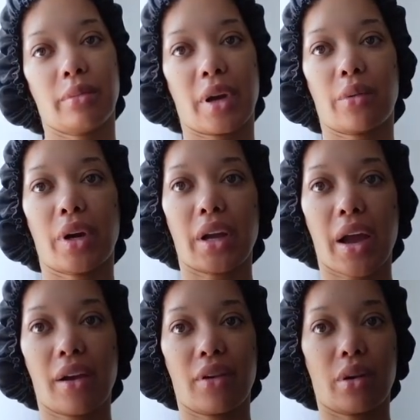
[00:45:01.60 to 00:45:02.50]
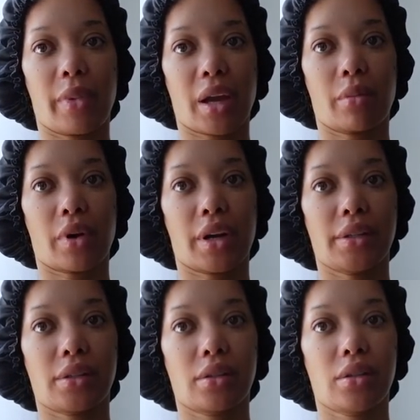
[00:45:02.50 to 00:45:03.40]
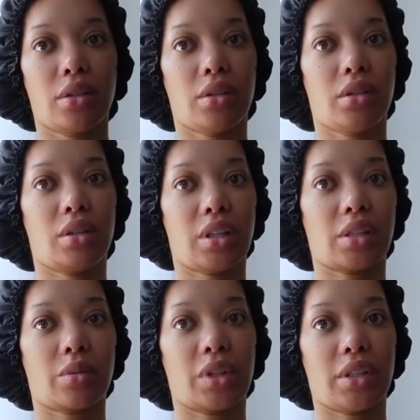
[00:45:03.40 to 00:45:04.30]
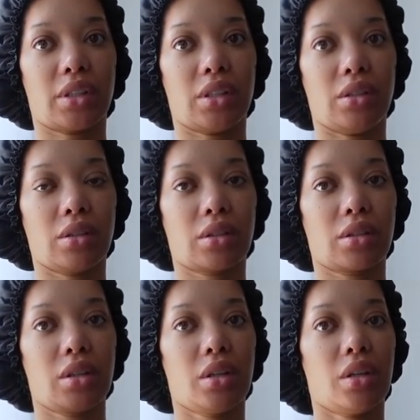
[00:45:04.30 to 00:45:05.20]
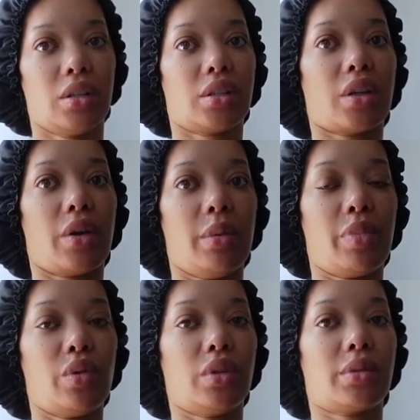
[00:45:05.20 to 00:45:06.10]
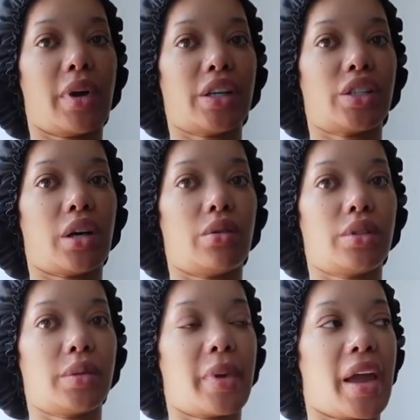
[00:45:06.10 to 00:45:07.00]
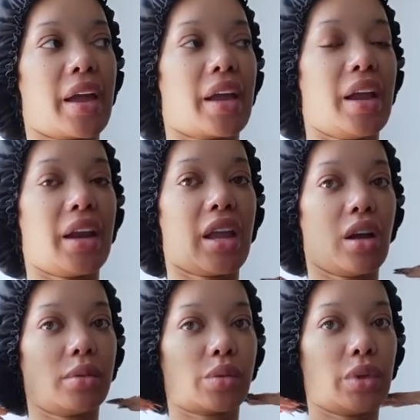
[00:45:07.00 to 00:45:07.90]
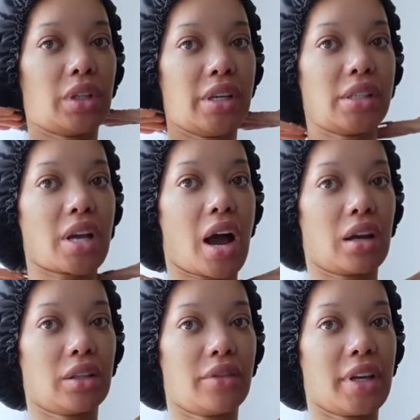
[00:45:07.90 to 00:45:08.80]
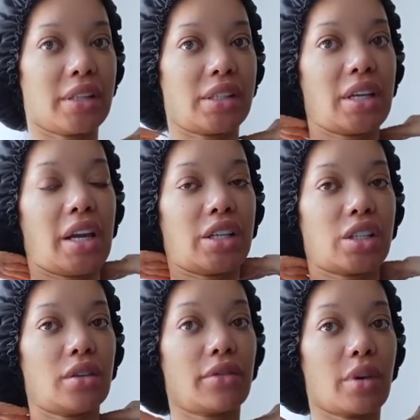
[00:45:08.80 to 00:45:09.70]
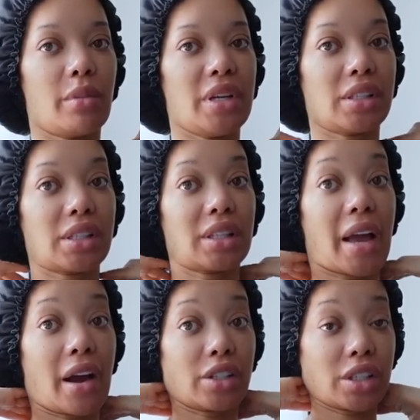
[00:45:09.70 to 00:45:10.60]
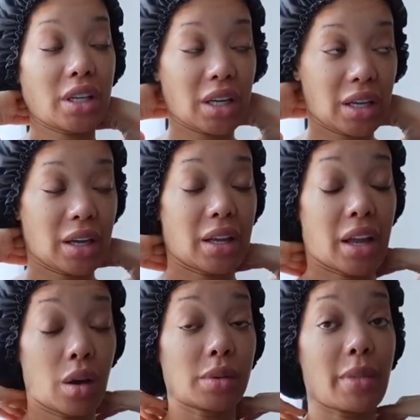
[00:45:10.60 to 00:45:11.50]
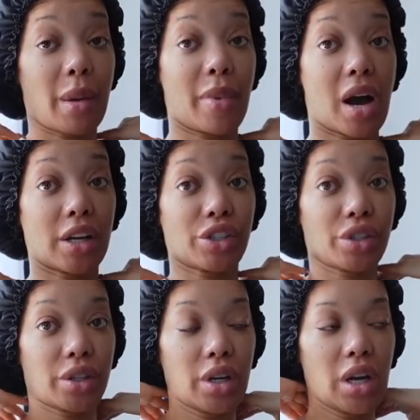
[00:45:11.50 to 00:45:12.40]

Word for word: by the way, I have on a back brace. That's what this is. so it pulls my shoulders back and it helps release all of the tension from me slouching. It, it helps my posture